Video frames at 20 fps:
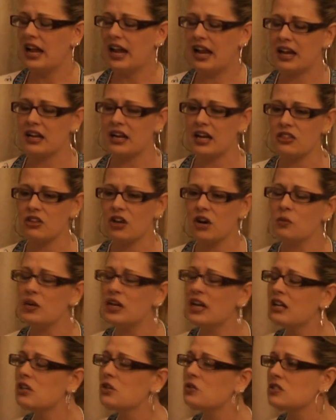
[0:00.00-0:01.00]
And I thought we
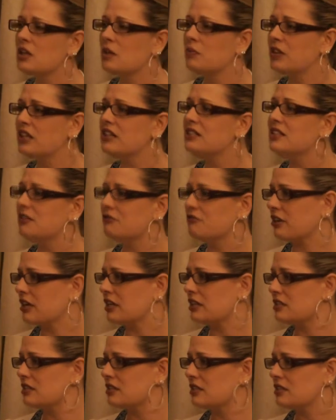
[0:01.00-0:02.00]
need to do something
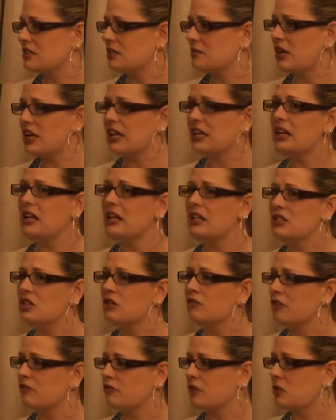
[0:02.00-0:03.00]
different to make it
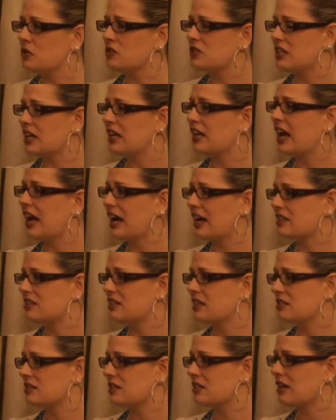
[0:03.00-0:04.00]
easier for folks to get
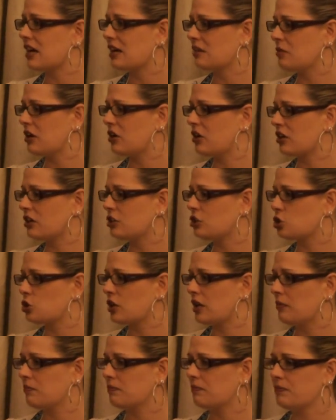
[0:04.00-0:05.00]
access to that American
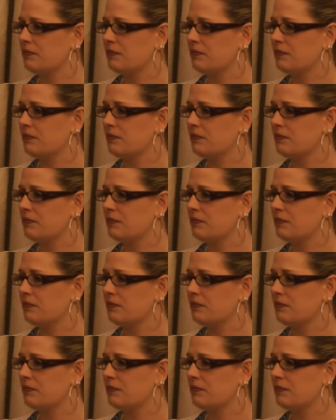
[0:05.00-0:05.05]
dream.